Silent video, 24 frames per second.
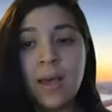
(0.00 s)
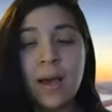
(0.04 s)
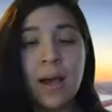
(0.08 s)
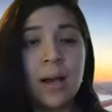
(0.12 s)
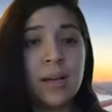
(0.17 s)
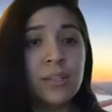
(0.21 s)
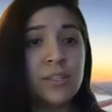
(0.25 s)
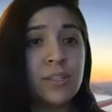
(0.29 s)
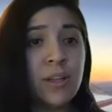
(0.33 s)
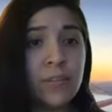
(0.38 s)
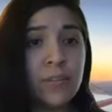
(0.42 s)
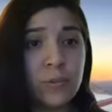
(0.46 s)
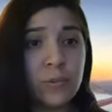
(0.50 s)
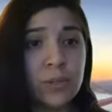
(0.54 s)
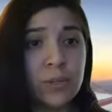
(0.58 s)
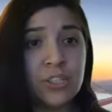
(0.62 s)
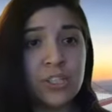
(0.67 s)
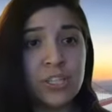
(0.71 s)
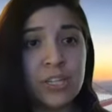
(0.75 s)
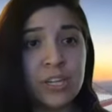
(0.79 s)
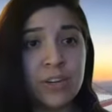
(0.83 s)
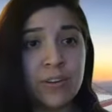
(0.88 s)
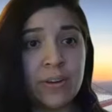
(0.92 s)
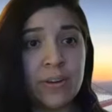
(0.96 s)
Software
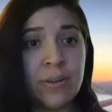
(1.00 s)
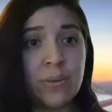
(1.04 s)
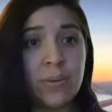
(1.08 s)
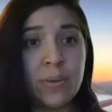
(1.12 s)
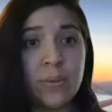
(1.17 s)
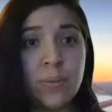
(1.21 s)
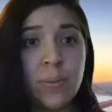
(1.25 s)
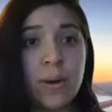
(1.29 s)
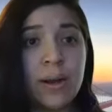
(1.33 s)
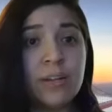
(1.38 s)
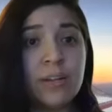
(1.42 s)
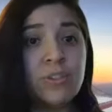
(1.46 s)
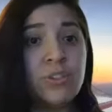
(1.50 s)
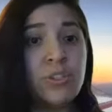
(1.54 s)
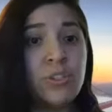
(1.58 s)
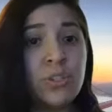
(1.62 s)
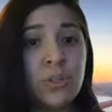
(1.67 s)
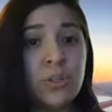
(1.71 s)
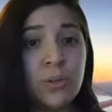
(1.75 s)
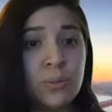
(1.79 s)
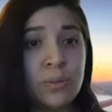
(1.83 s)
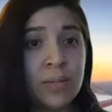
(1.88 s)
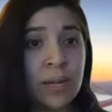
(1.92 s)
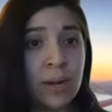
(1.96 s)
engineering requires
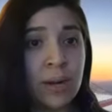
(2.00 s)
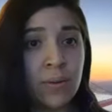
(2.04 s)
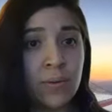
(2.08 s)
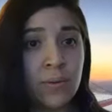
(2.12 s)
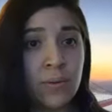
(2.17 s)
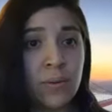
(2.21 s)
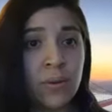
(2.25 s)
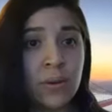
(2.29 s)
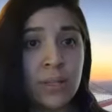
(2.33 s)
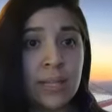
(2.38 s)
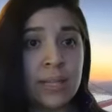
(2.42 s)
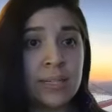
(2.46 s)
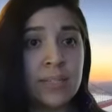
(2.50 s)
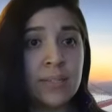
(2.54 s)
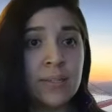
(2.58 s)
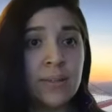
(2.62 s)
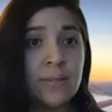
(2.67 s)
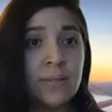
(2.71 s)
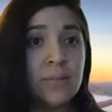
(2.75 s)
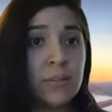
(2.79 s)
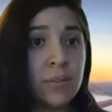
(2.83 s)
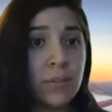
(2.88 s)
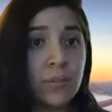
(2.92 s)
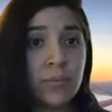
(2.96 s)
2 technical
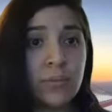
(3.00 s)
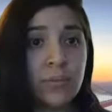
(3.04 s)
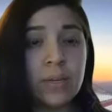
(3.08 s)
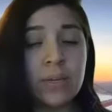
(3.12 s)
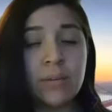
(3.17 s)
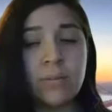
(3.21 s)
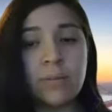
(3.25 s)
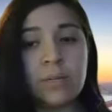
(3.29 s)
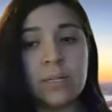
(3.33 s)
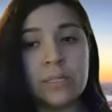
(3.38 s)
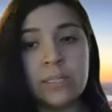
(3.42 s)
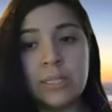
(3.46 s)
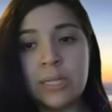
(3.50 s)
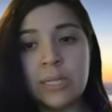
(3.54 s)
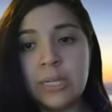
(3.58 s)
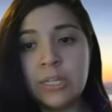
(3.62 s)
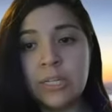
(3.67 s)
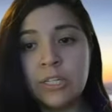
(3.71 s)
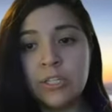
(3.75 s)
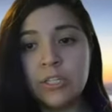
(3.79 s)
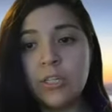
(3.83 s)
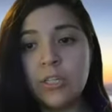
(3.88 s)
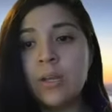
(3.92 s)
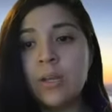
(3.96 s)
electives, 3 units
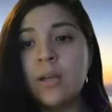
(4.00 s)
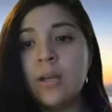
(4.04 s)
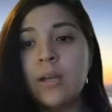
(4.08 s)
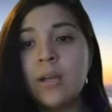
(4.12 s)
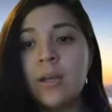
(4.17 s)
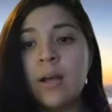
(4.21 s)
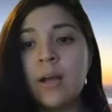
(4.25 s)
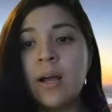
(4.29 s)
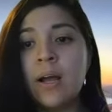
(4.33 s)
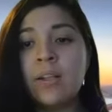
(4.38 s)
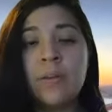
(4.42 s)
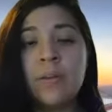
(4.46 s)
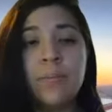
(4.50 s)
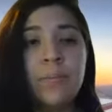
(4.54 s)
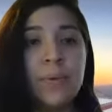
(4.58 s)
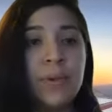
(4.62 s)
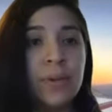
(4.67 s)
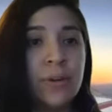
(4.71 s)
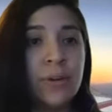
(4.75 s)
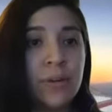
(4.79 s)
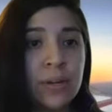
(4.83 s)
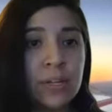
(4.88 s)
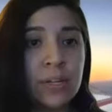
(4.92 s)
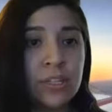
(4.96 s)
each.
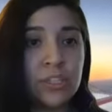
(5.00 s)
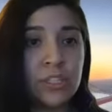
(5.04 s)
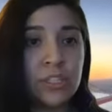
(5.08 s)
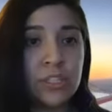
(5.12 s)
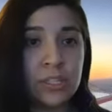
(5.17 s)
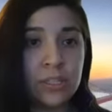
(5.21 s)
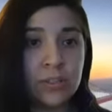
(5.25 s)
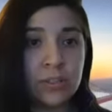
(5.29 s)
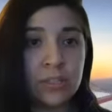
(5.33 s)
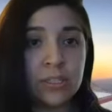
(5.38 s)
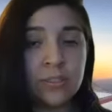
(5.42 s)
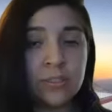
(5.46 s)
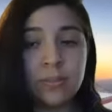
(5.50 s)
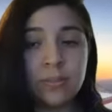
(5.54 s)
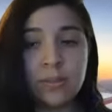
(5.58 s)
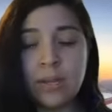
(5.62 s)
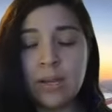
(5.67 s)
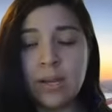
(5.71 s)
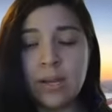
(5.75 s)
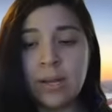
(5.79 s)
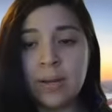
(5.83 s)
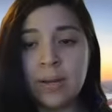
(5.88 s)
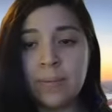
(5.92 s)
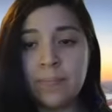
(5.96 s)
Computer engineering
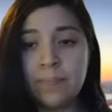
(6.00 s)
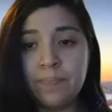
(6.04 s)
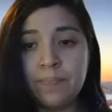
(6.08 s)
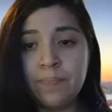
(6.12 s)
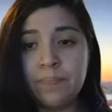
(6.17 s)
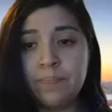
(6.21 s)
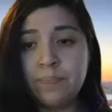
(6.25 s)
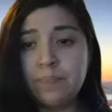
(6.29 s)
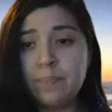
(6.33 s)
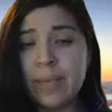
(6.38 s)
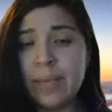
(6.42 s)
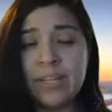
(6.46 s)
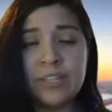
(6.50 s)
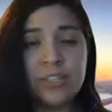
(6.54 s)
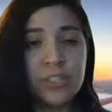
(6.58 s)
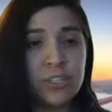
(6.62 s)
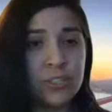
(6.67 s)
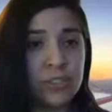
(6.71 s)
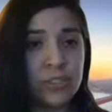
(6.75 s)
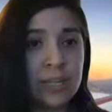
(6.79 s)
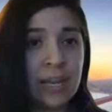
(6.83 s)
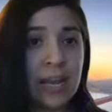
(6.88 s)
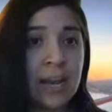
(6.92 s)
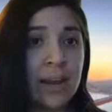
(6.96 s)

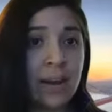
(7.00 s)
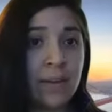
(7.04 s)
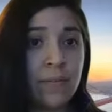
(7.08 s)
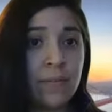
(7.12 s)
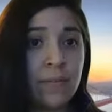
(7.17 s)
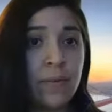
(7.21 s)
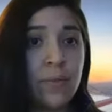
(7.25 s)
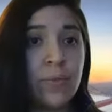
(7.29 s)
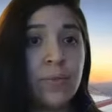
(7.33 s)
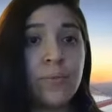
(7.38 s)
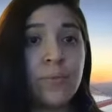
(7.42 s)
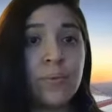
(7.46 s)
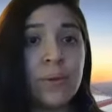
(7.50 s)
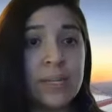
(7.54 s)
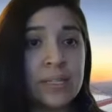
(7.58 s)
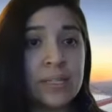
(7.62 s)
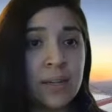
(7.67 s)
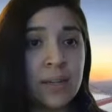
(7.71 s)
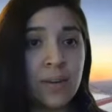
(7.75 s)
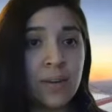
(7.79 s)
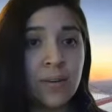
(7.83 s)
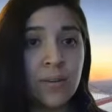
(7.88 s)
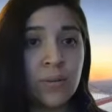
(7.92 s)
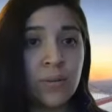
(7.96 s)
majors have 3
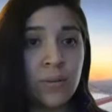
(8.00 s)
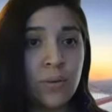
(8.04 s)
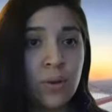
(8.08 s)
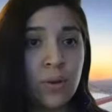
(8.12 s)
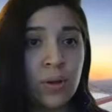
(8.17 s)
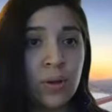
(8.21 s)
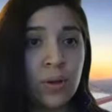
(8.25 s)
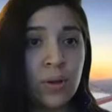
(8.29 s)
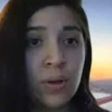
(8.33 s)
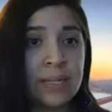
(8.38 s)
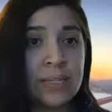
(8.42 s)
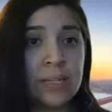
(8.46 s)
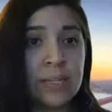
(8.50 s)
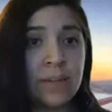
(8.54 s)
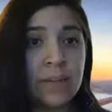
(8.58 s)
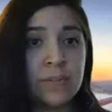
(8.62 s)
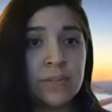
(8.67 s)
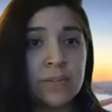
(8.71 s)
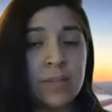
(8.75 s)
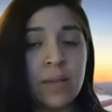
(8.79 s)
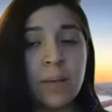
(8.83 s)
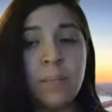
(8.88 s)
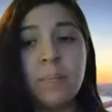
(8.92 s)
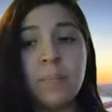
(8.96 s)
technical
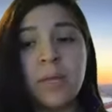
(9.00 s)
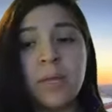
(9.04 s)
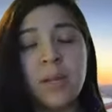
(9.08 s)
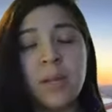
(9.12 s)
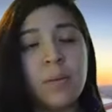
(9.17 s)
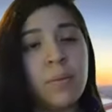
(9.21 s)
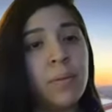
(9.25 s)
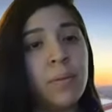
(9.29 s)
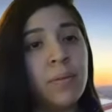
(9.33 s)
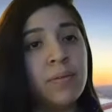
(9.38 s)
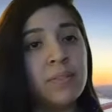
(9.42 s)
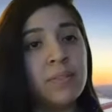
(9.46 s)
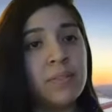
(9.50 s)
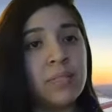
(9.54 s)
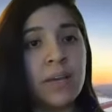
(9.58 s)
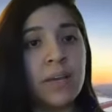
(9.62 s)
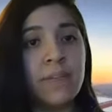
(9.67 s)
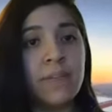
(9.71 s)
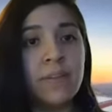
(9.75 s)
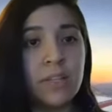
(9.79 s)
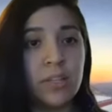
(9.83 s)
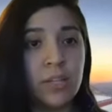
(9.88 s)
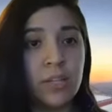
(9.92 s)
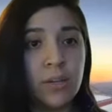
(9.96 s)
electives, a minimum of
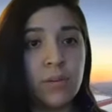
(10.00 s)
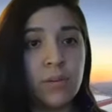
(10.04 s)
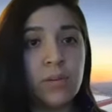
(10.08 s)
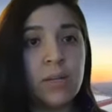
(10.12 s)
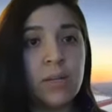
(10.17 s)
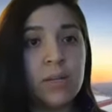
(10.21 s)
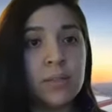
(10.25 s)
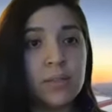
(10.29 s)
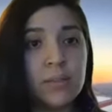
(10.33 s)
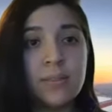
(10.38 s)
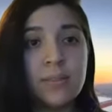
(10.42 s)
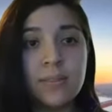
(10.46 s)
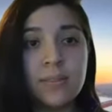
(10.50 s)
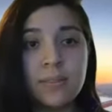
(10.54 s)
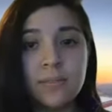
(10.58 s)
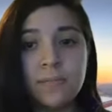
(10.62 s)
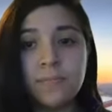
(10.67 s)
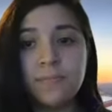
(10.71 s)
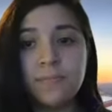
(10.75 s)
7 units.